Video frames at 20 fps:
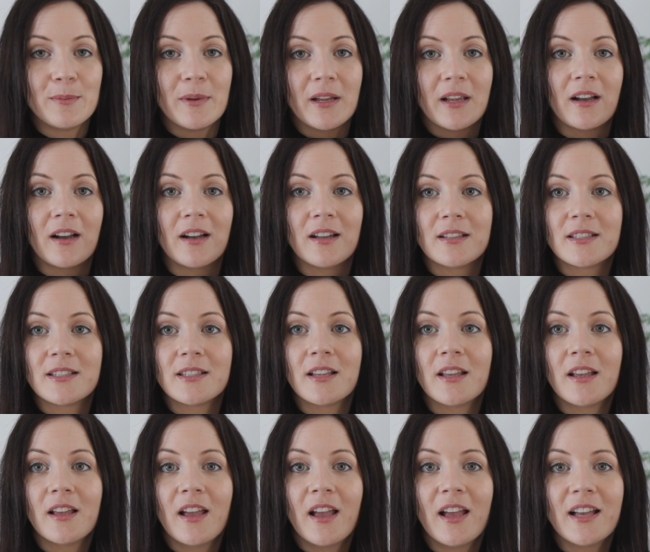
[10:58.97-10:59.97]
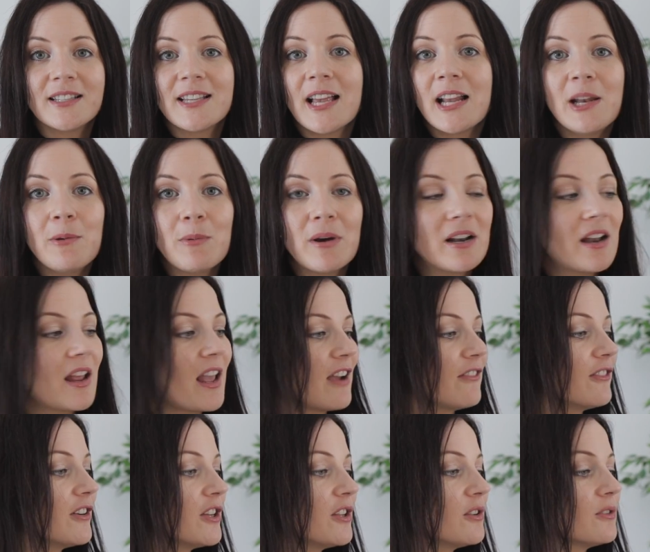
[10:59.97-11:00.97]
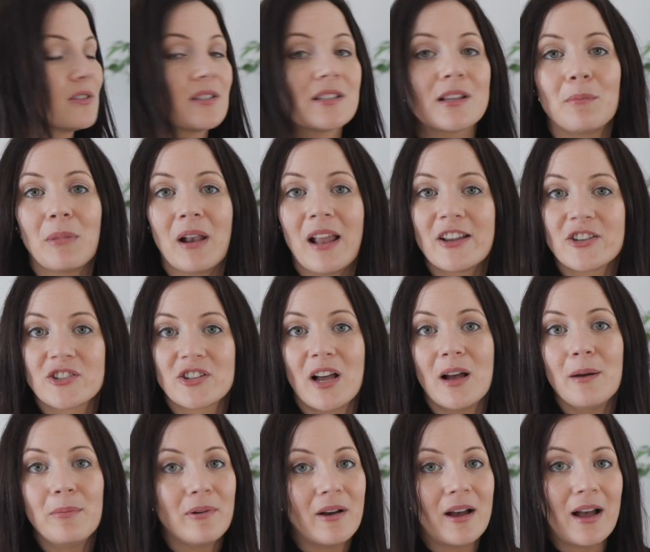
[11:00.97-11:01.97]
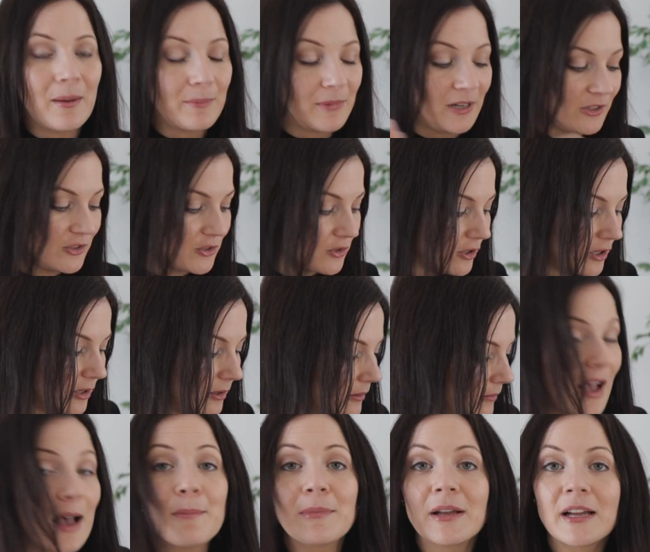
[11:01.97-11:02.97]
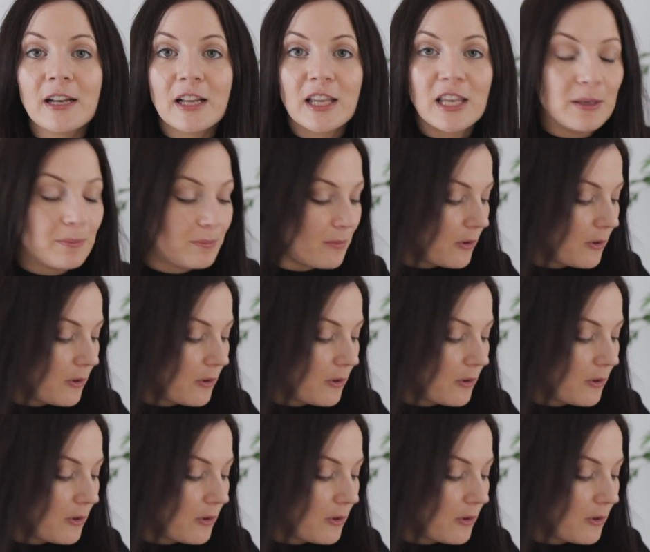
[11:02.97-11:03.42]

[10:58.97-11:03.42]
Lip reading: because has anyone ever used a blush up? I'm not sure. I'm gonna keep